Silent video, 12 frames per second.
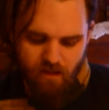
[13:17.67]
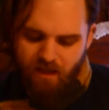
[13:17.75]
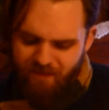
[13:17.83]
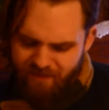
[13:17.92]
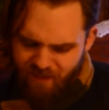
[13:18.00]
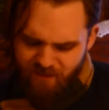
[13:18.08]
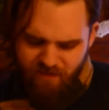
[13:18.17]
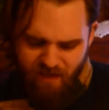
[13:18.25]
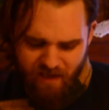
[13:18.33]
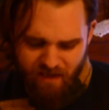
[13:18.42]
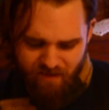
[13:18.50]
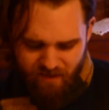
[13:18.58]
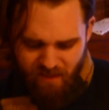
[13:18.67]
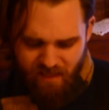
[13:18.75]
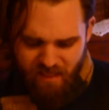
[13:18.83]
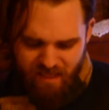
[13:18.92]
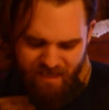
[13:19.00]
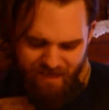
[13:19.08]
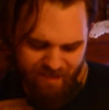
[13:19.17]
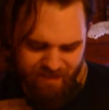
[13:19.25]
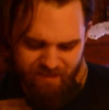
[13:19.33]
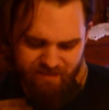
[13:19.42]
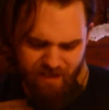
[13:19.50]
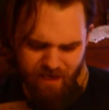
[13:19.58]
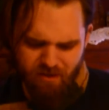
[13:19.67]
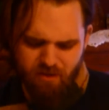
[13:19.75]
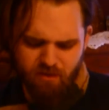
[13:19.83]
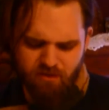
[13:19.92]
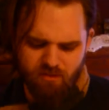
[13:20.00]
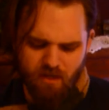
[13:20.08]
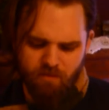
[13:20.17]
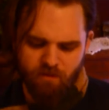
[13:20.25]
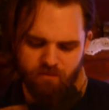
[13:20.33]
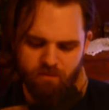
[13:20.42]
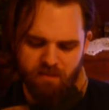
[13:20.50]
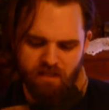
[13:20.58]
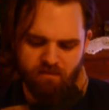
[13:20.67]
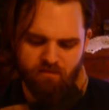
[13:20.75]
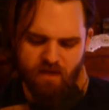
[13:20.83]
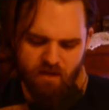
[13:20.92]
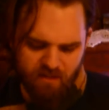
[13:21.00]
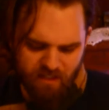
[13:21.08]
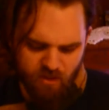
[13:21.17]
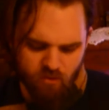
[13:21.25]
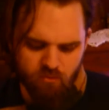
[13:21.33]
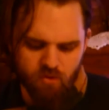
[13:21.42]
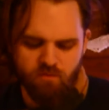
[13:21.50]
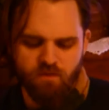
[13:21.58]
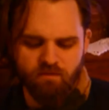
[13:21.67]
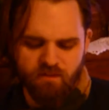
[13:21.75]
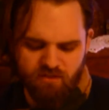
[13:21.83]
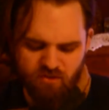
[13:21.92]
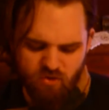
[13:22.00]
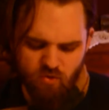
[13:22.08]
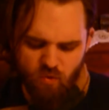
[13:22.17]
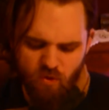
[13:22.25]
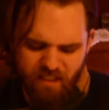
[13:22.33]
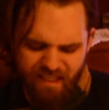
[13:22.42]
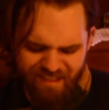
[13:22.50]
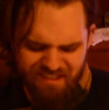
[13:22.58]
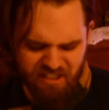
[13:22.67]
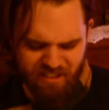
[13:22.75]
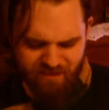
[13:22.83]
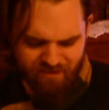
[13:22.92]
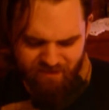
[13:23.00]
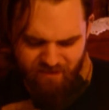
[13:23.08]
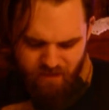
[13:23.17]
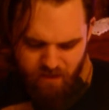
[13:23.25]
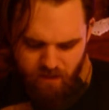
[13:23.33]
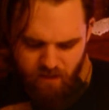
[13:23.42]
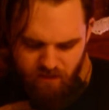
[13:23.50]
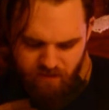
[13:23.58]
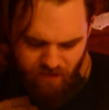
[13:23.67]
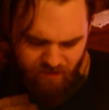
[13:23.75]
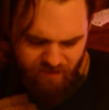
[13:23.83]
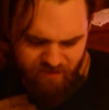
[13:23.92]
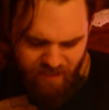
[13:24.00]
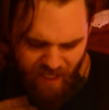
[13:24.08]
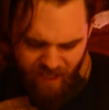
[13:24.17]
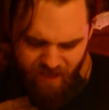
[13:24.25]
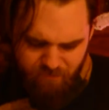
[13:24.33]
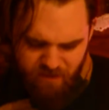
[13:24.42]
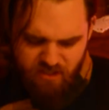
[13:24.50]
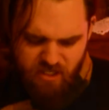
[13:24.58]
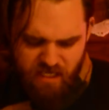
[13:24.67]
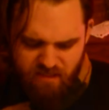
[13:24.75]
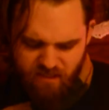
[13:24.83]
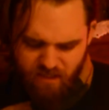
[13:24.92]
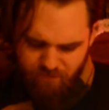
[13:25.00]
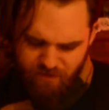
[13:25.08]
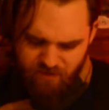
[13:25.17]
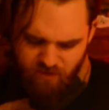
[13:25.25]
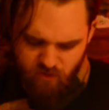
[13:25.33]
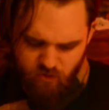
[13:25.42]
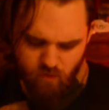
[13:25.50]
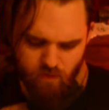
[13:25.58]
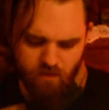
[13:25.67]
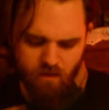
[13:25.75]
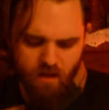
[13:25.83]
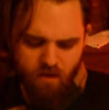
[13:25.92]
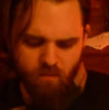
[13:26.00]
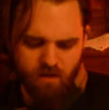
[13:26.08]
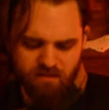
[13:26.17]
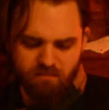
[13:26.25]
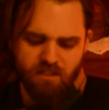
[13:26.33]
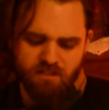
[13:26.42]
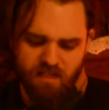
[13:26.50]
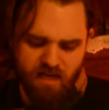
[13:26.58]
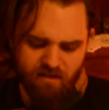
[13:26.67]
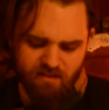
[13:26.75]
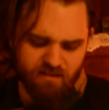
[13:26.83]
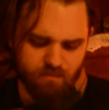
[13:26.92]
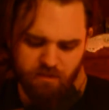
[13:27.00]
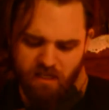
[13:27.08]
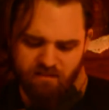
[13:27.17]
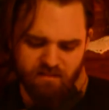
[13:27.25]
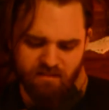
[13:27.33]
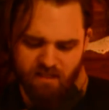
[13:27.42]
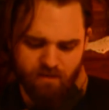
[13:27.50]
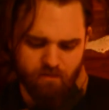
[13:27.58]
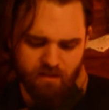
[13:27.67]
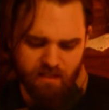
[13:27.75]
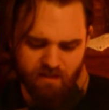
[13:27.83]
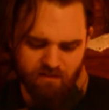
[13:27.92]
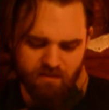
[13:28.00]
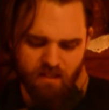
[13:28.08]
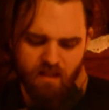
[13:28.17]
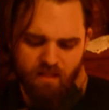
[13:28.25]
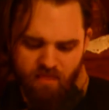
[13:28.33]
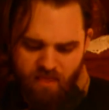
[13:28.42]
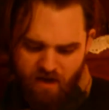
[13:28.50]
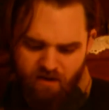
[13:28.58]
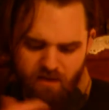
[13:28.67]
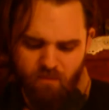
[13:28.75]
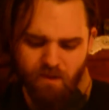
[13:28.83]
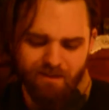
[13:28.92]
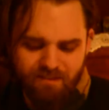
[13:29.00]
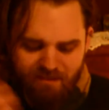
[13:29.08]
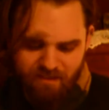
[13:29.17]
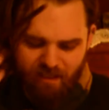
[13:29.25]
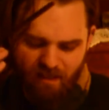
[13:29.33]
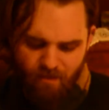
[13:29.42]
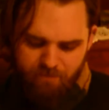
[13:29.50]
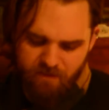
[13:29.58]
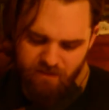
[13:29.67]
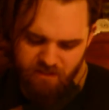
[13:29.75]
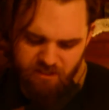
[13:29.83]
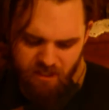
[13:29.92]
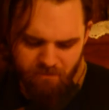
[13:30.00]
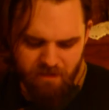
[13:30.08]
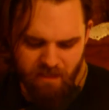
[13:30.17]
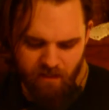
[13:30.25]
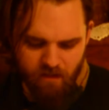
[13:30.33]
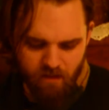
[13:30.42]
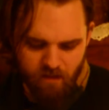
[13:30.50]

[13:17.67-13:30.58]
On the other hand, he got into terrible trouble for being found on the roof of the school kitchens. Dudley's gang had been chasing him as usual, where, as much to Harry's surprise as anyone else, there he was sitting up on the chimney.